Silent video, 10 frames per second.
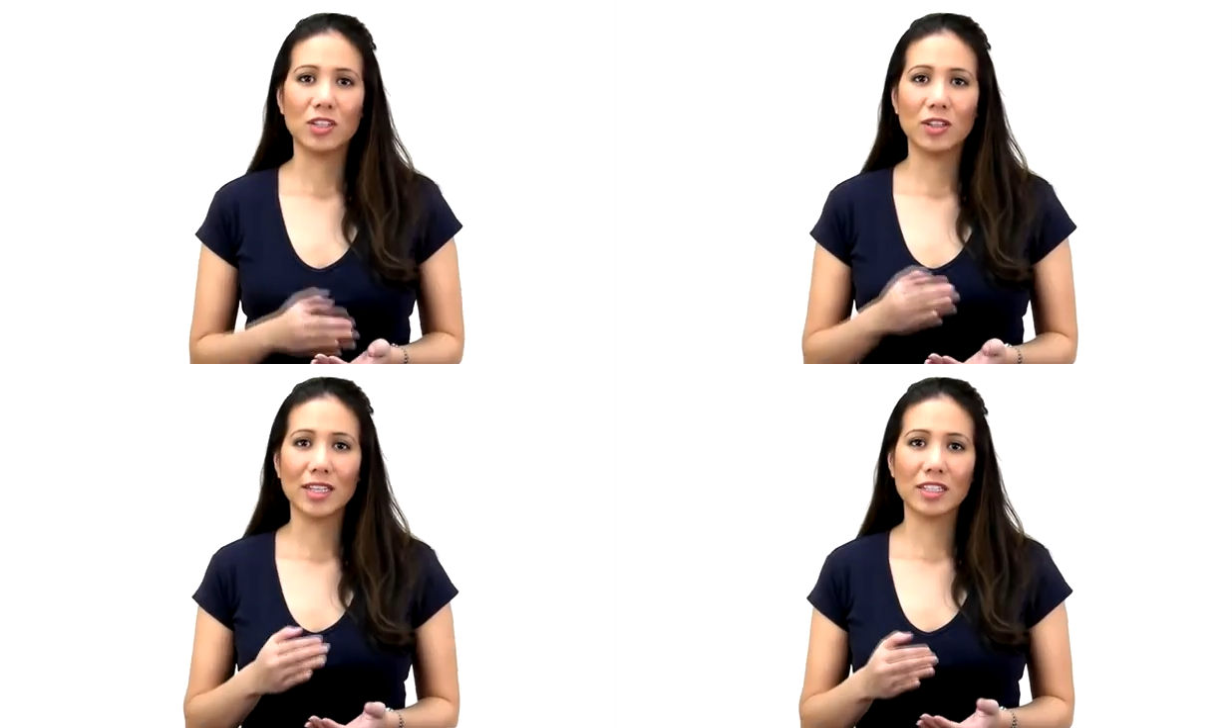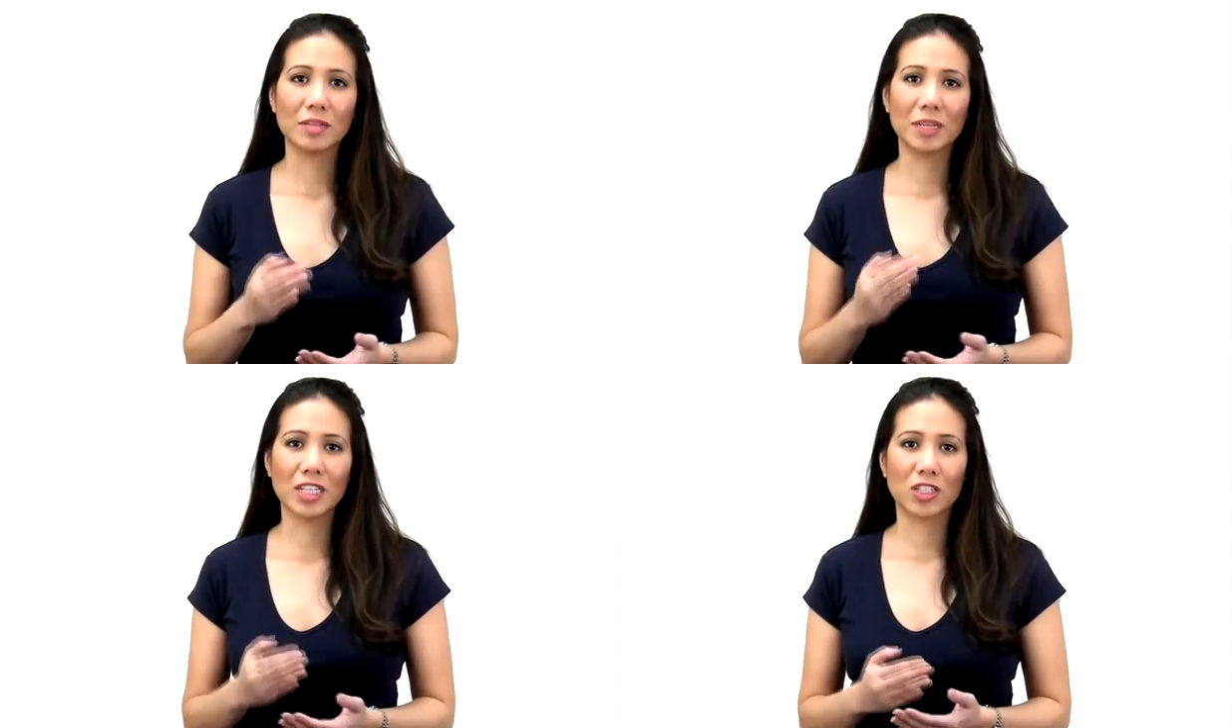you need
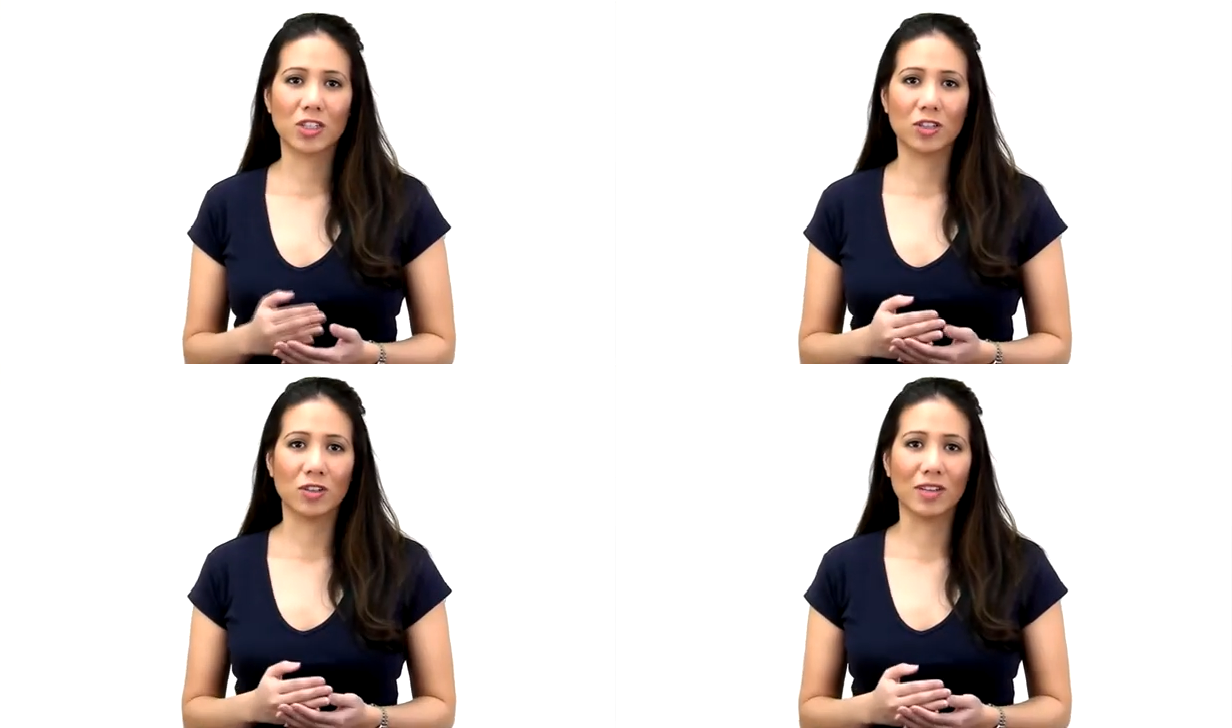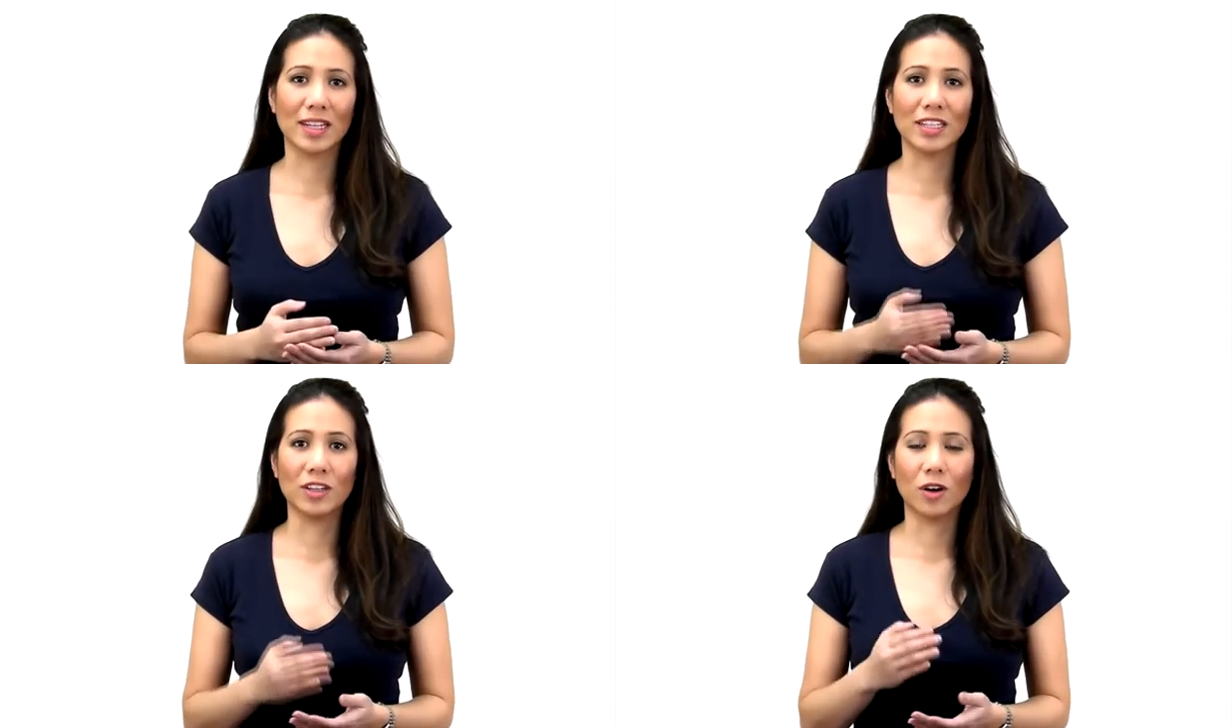to make sure
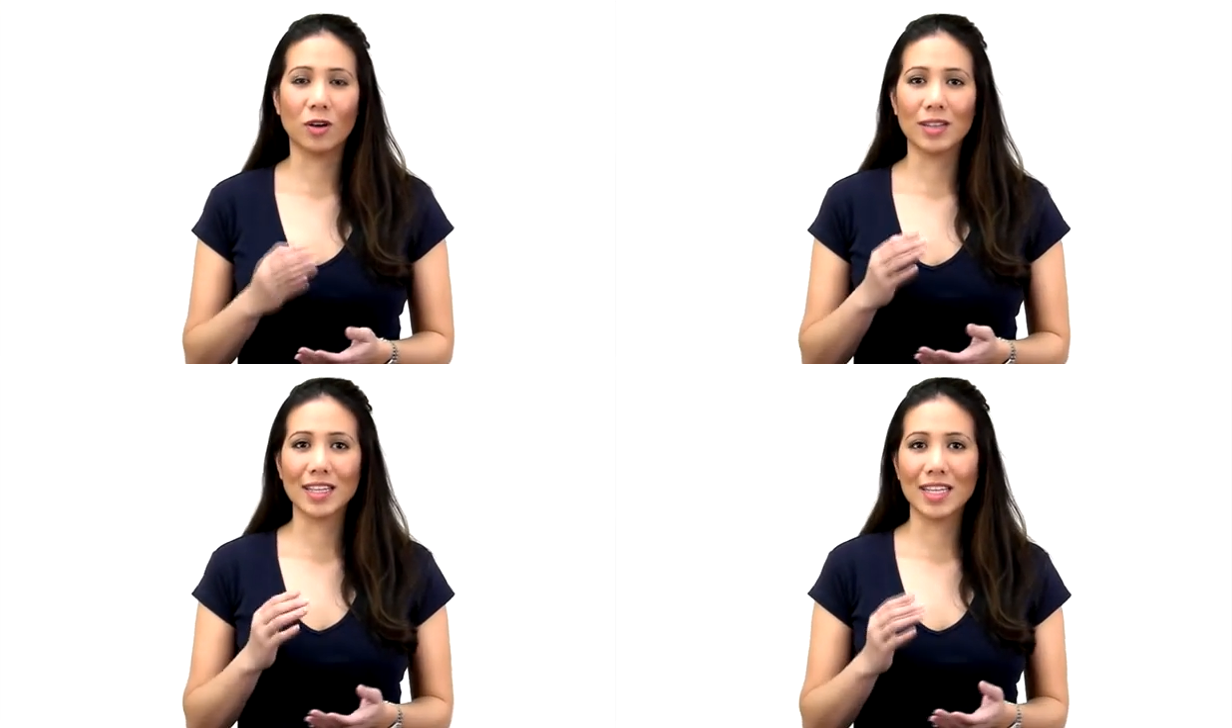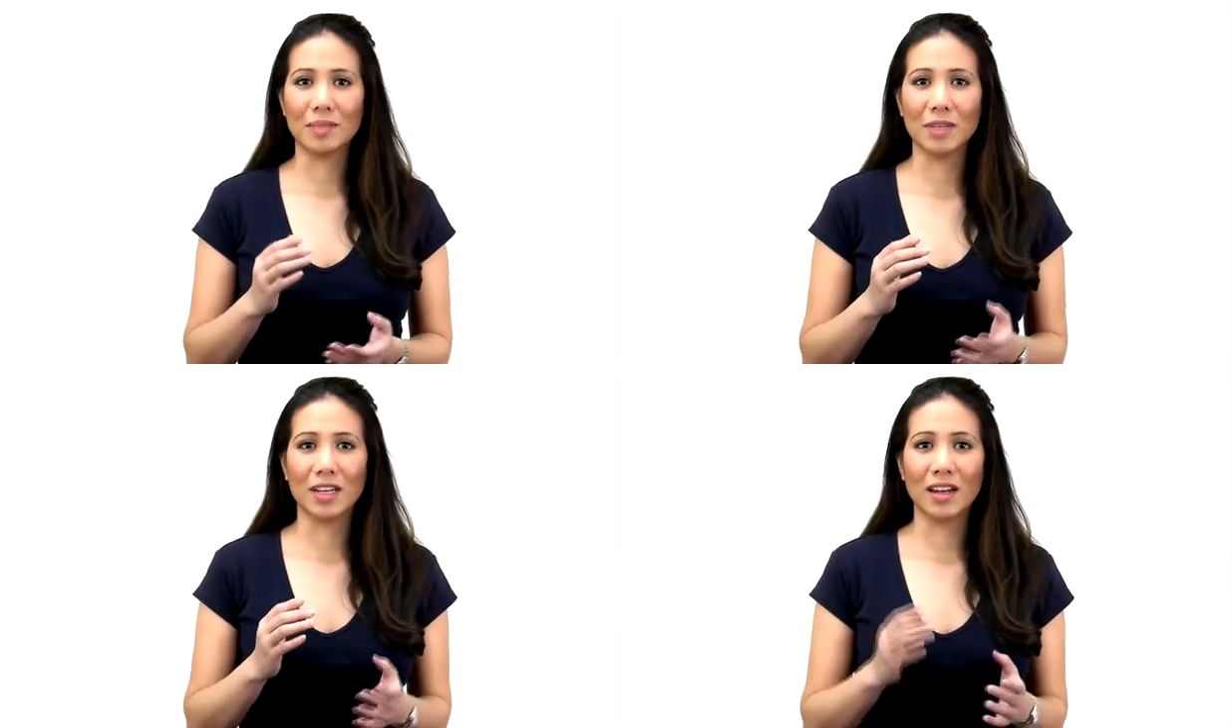that you only
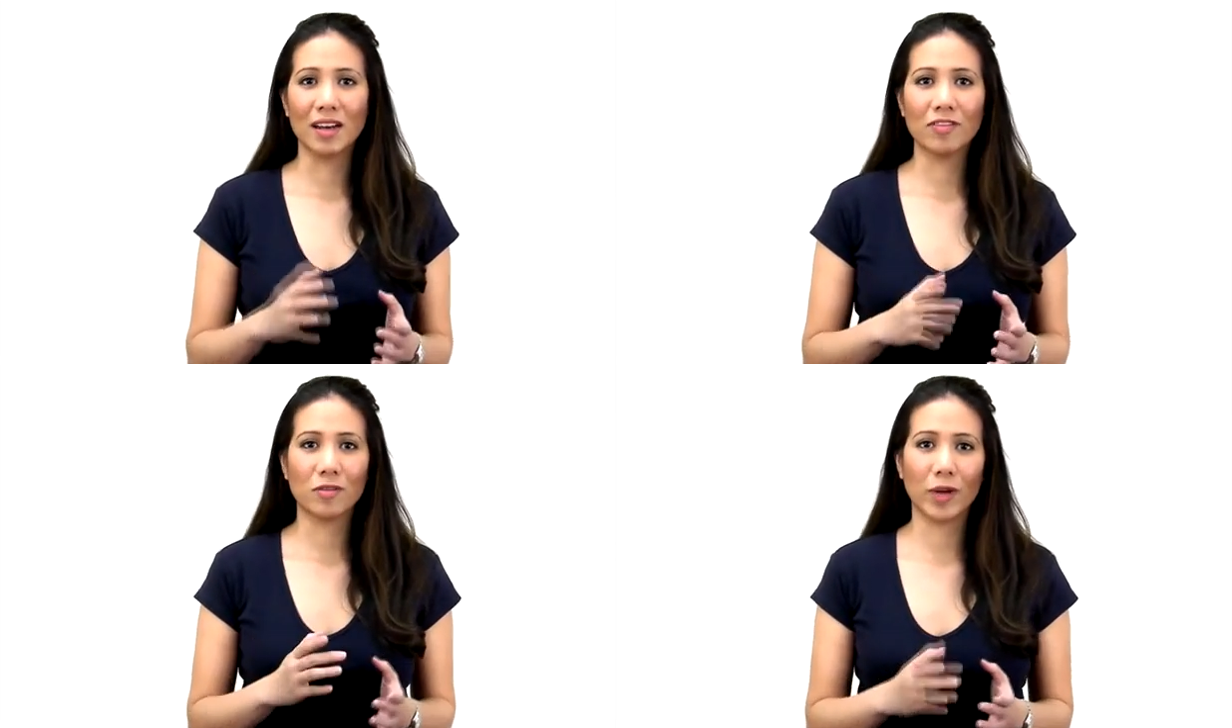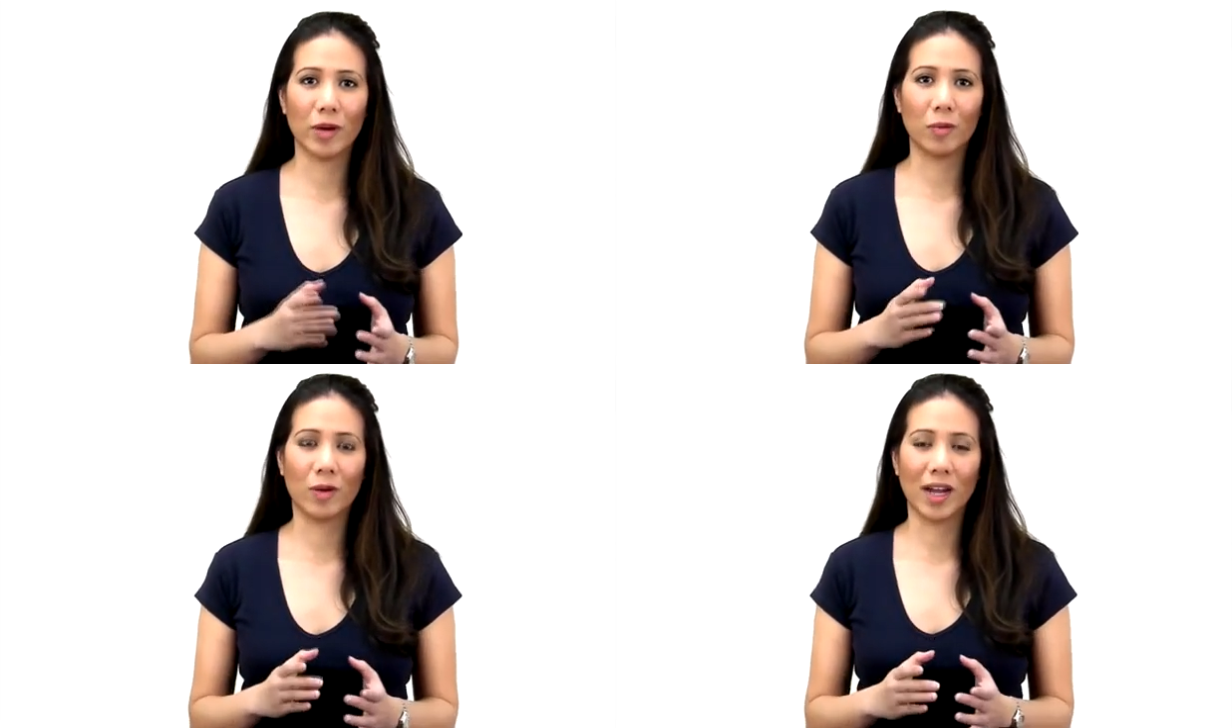keep enough
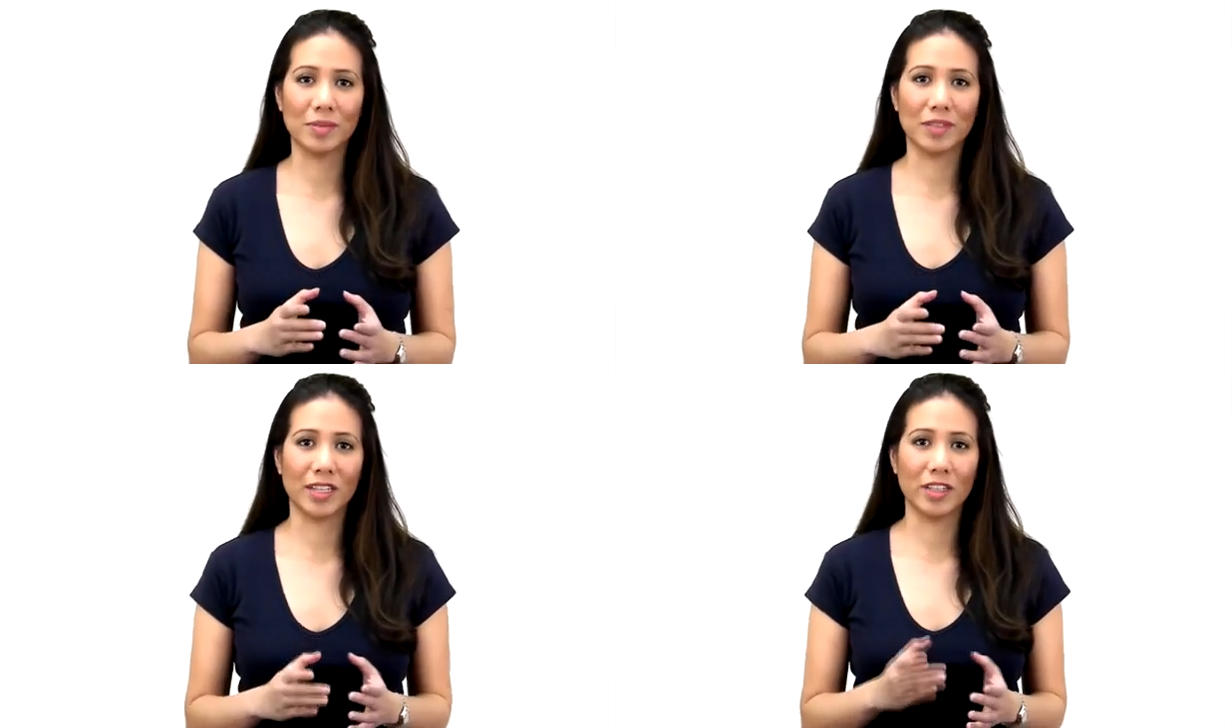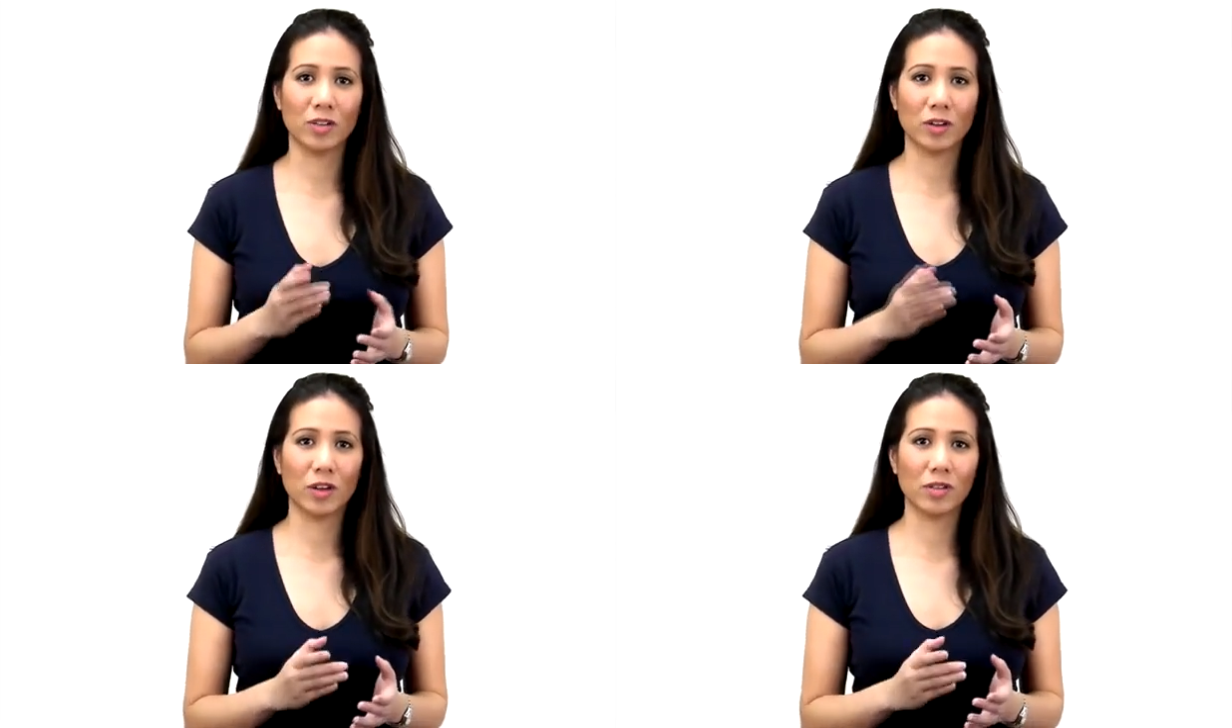wet wipes that
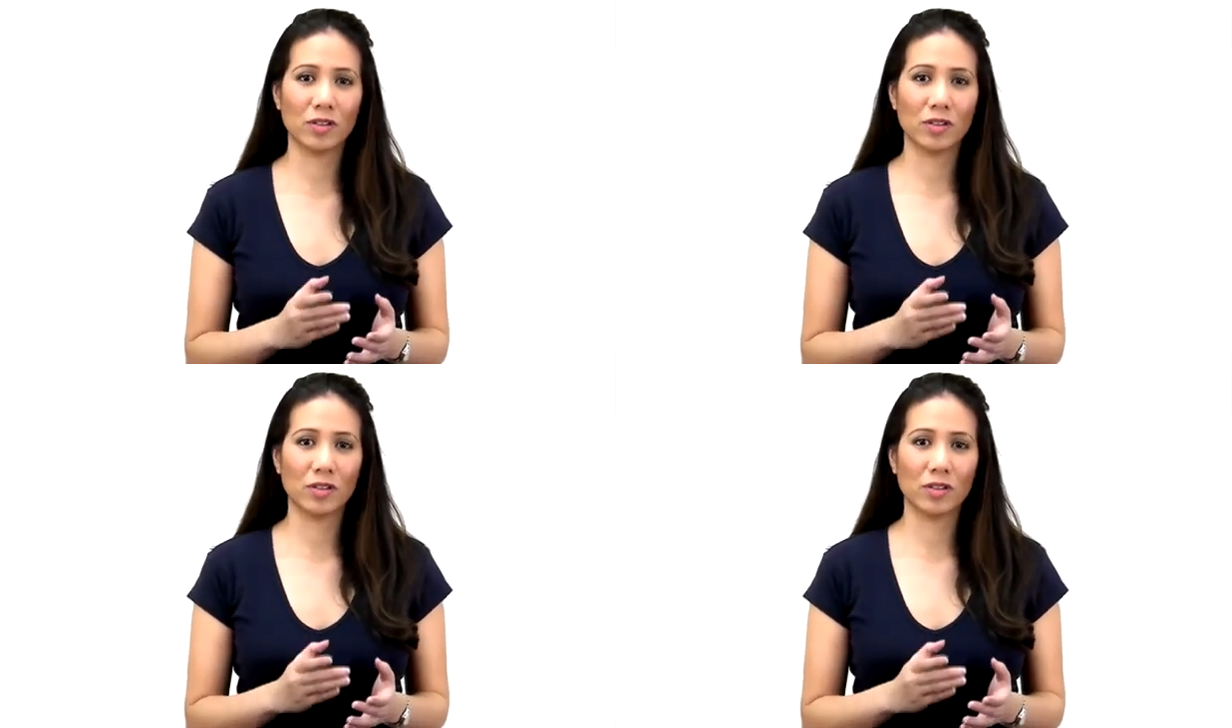you'll go